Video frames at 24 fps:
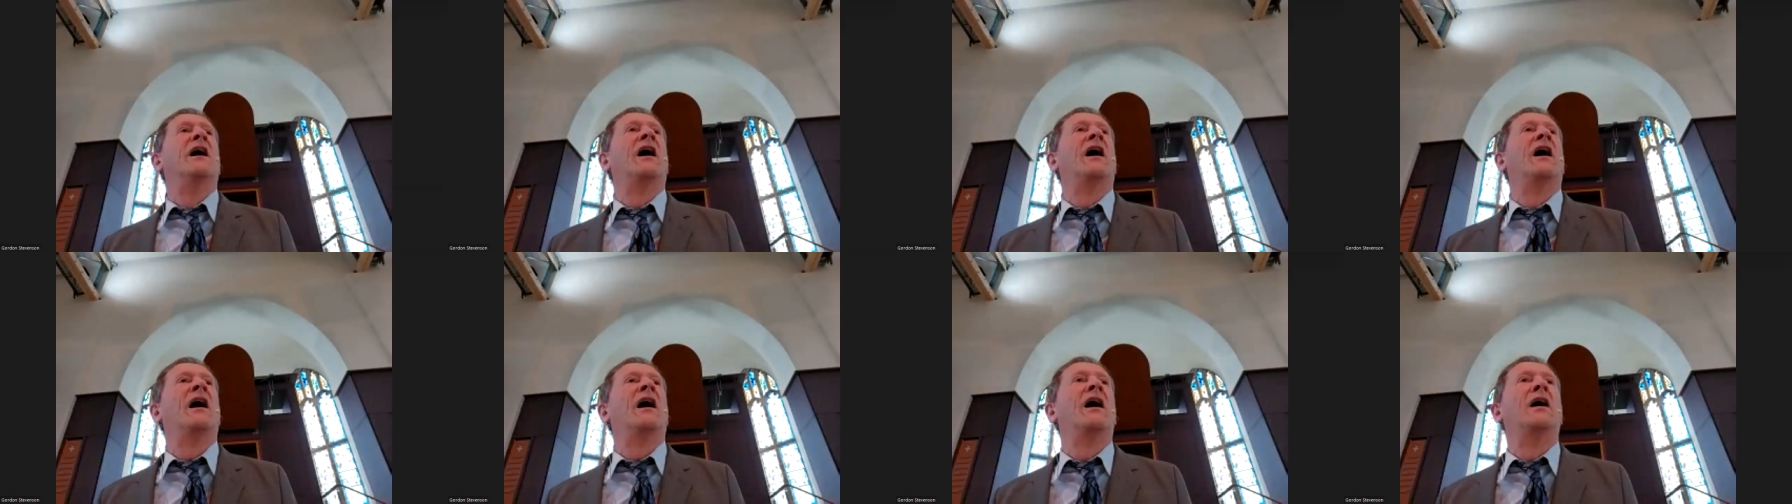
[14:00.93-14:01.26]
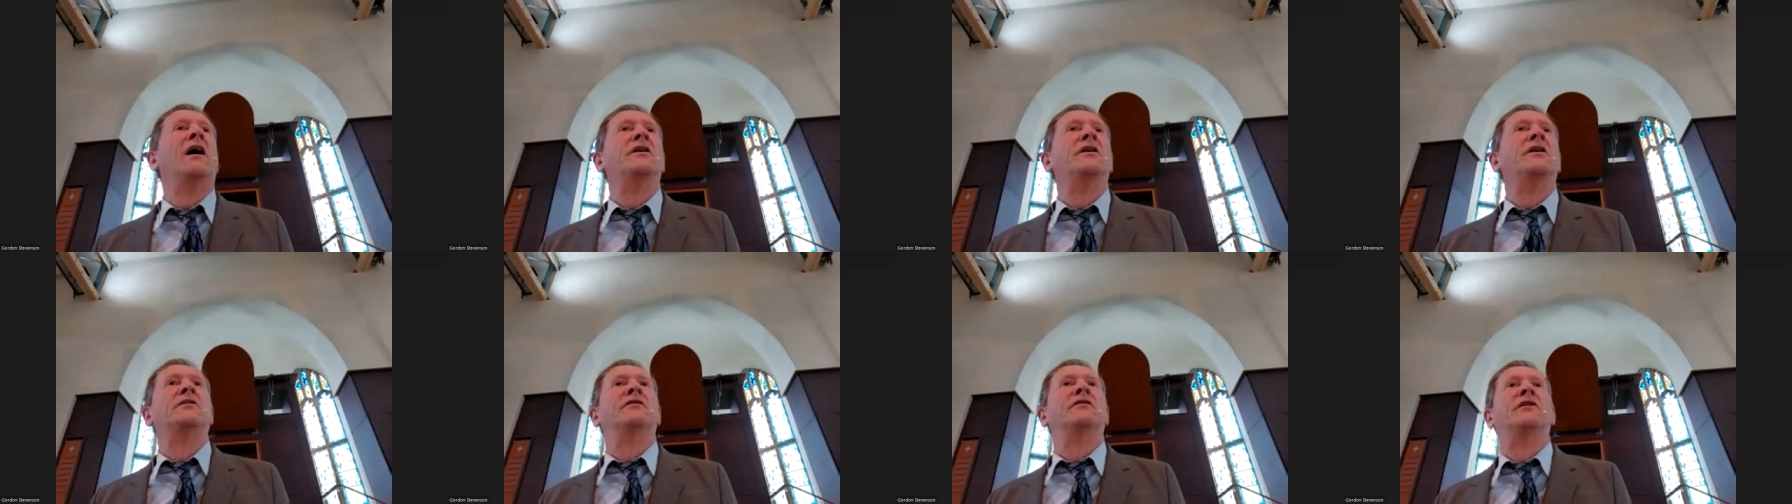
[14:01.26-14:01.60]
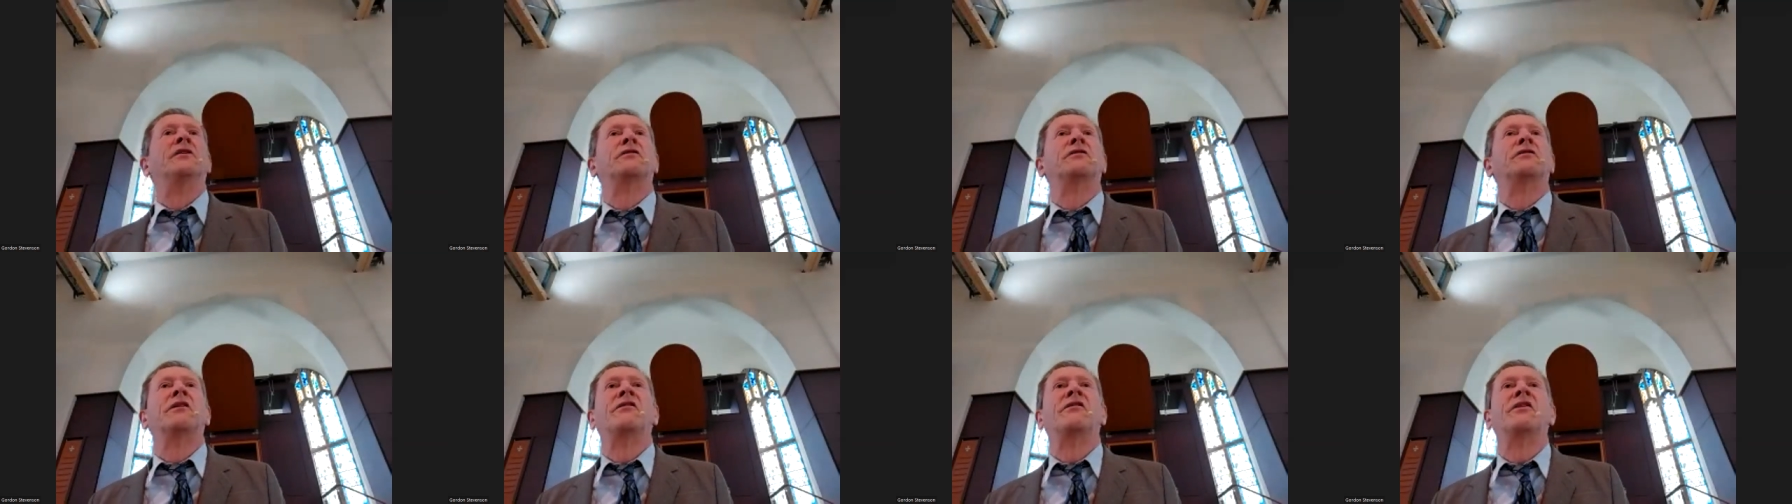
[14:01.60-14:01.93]
heart of
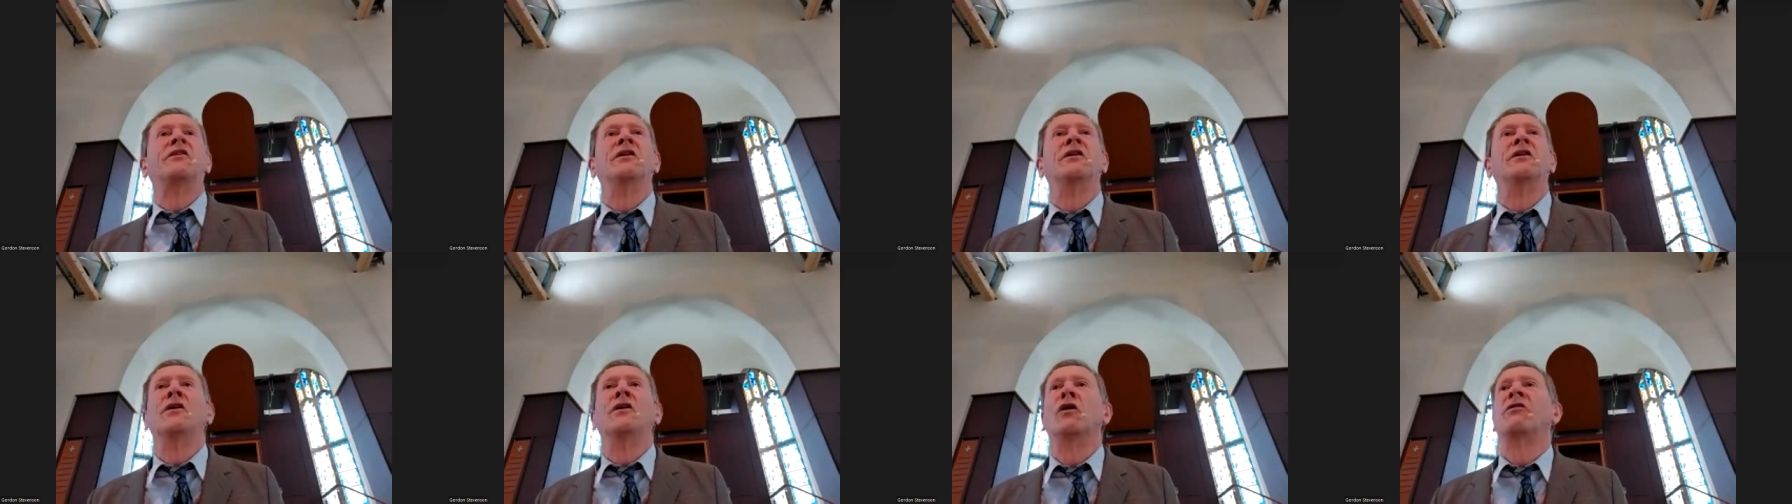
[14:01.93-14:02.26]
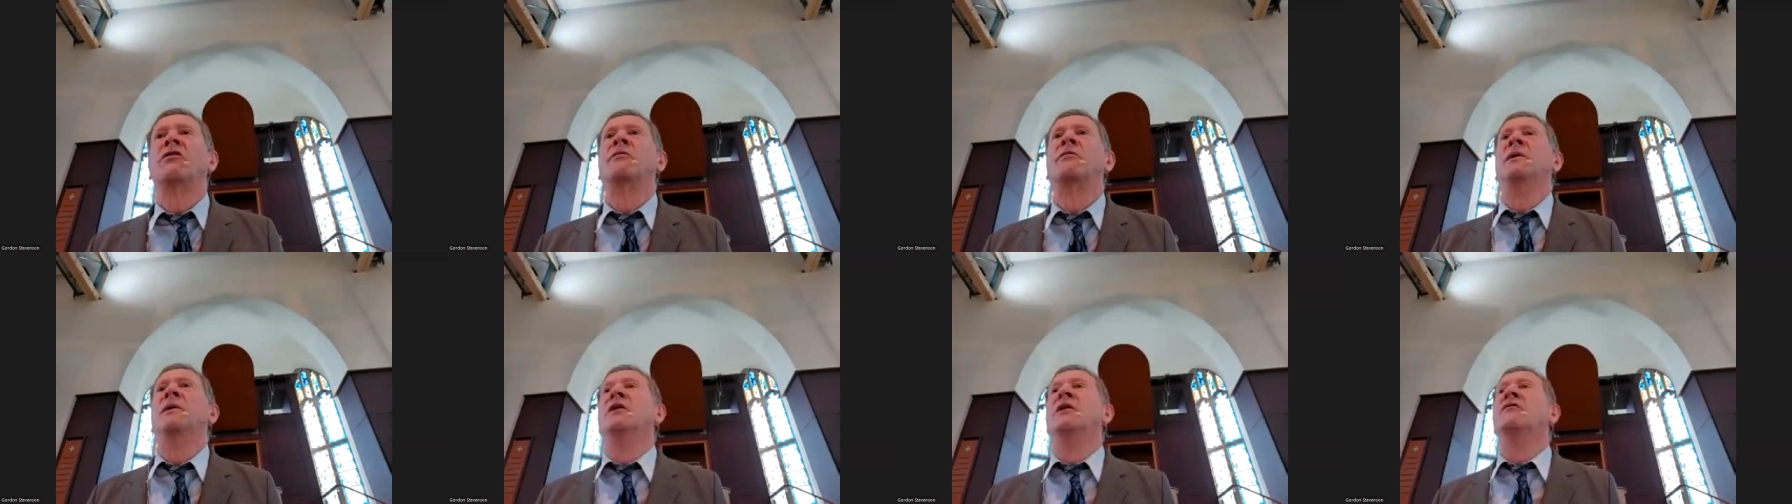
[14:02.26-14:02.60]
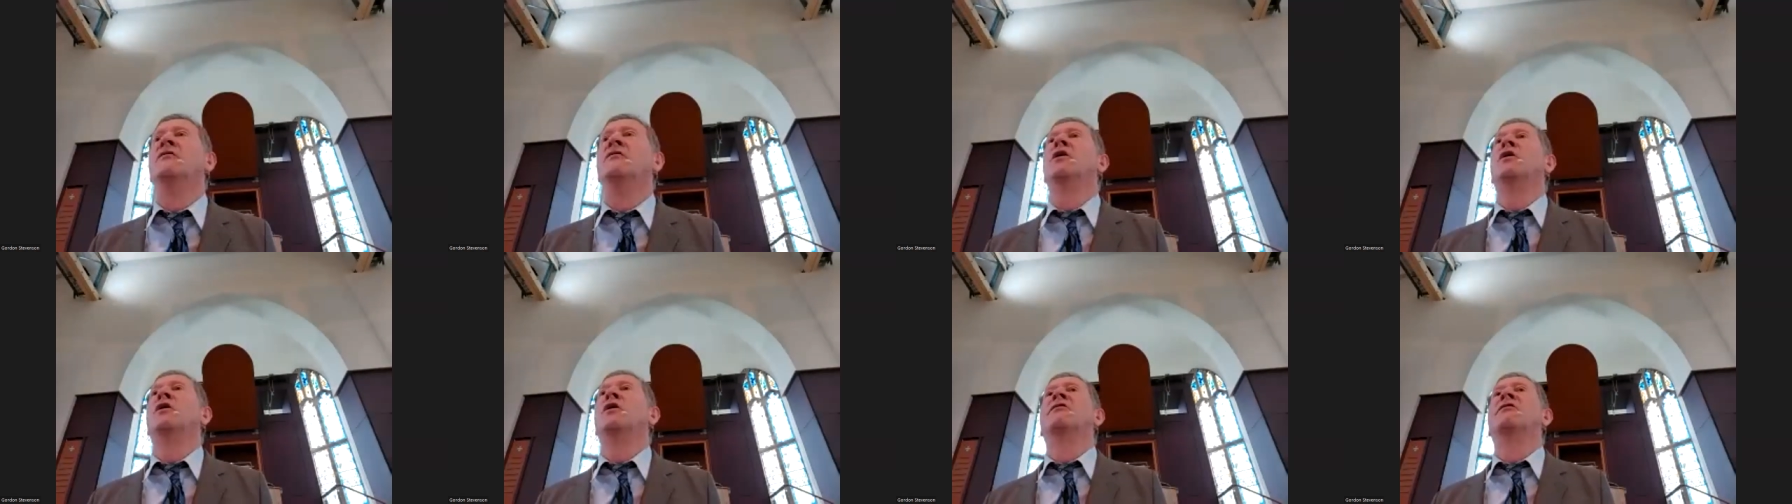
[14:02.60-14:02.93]
the Christian gospel of
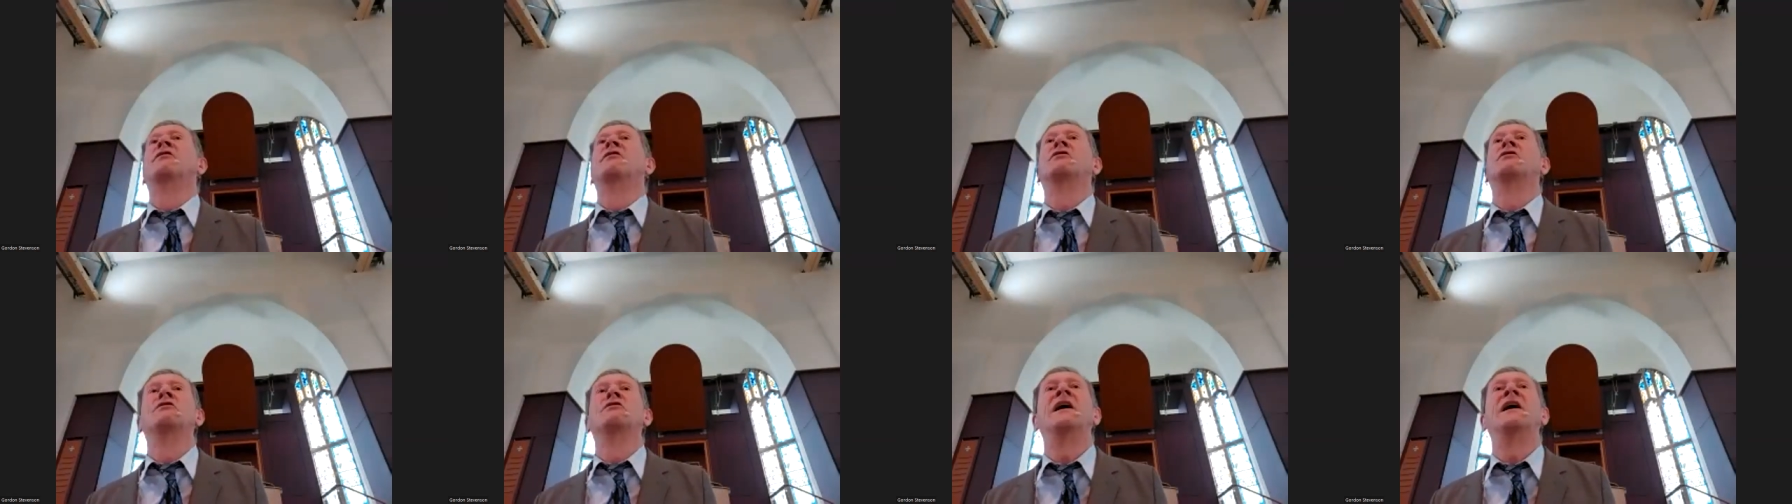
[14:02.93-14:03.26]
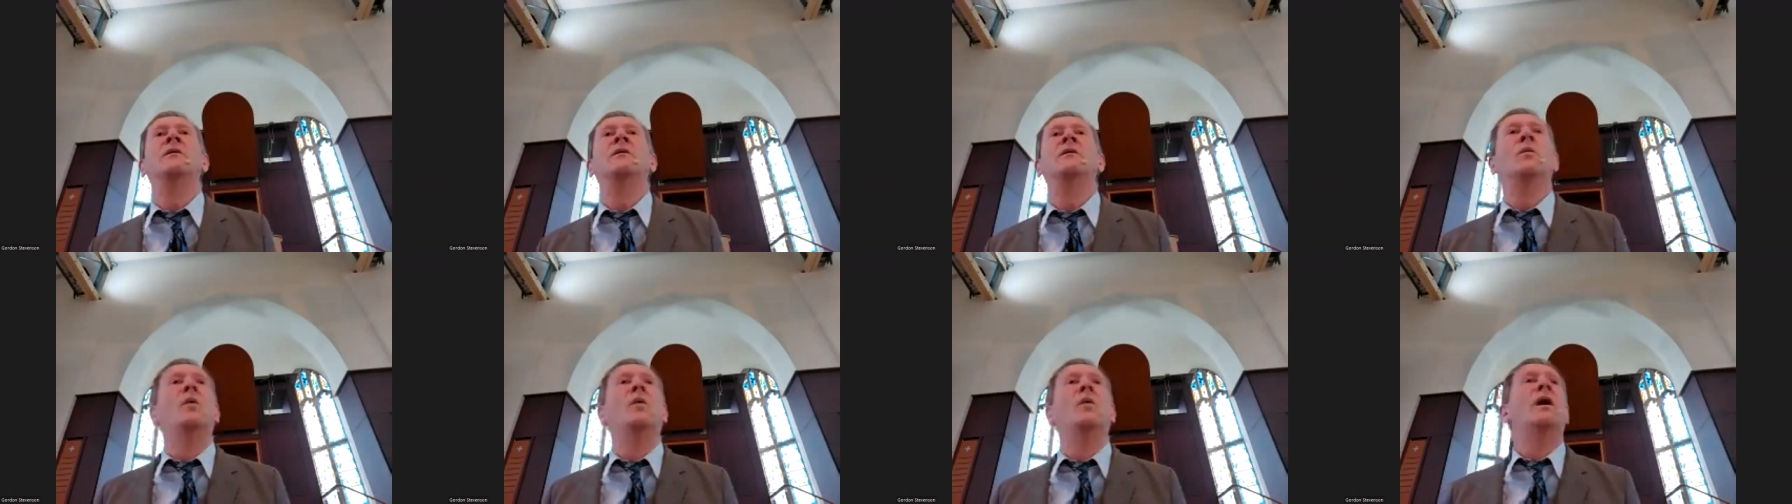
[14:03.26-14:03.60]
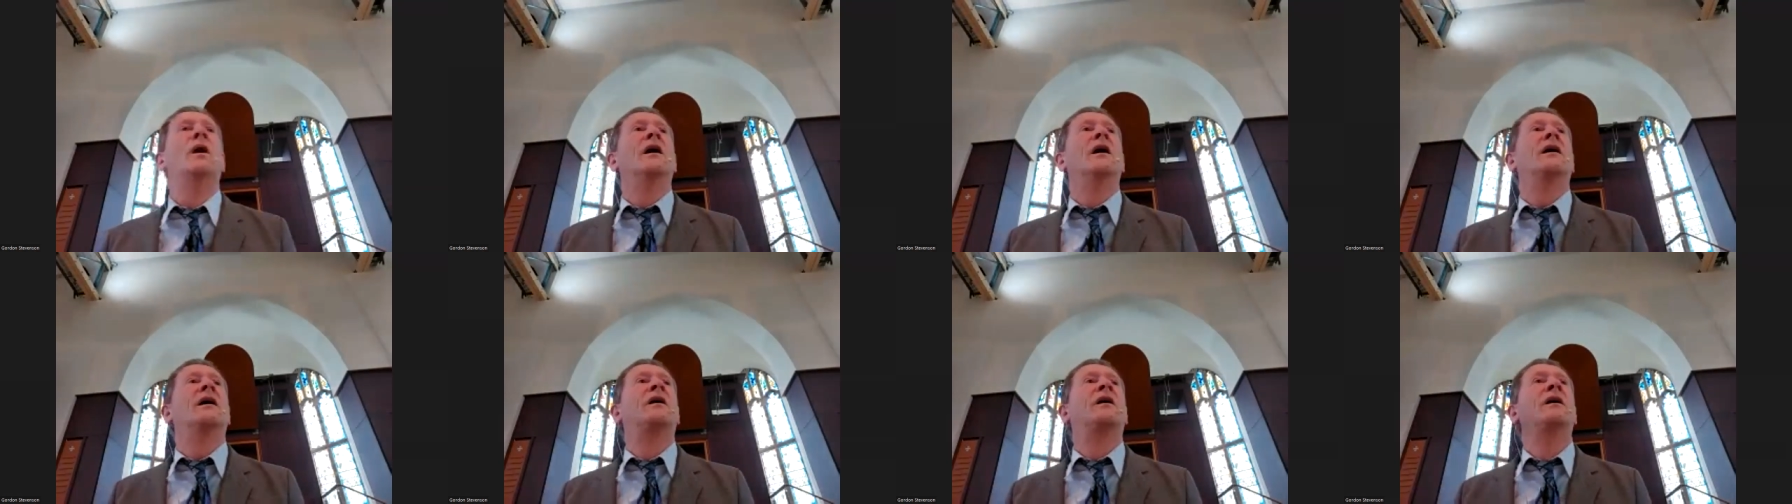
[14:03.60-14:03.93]
God's great
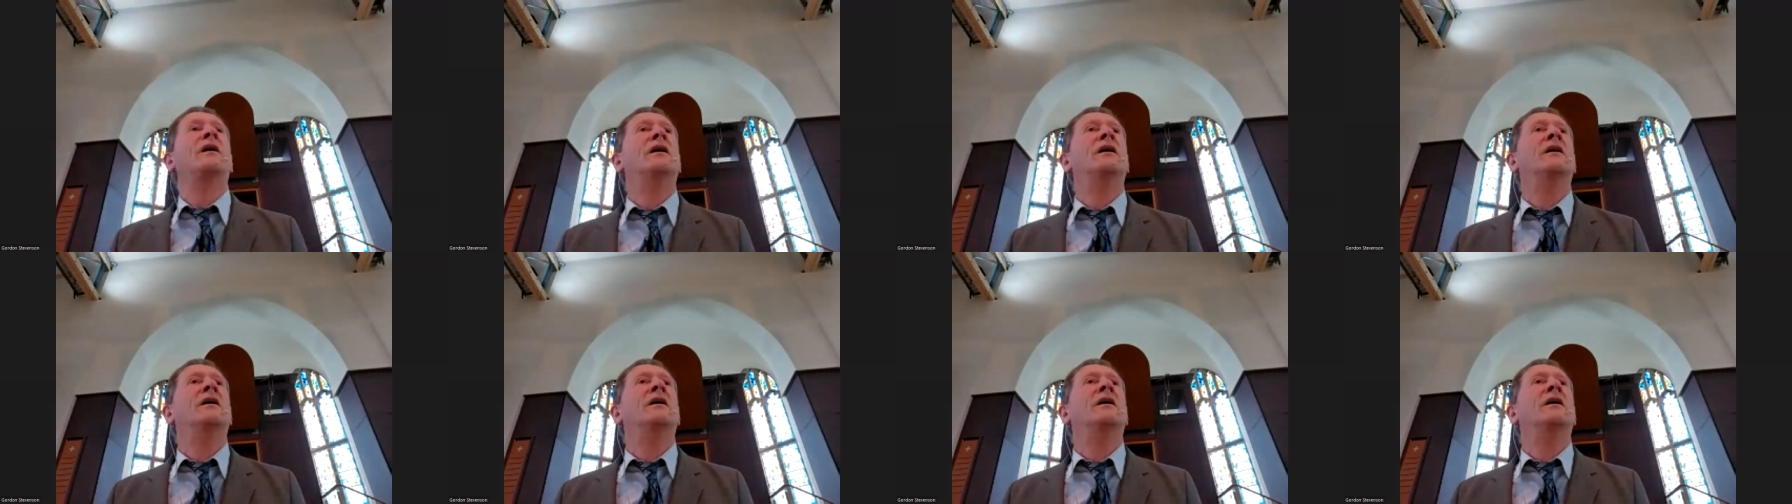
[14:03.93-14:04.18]
work of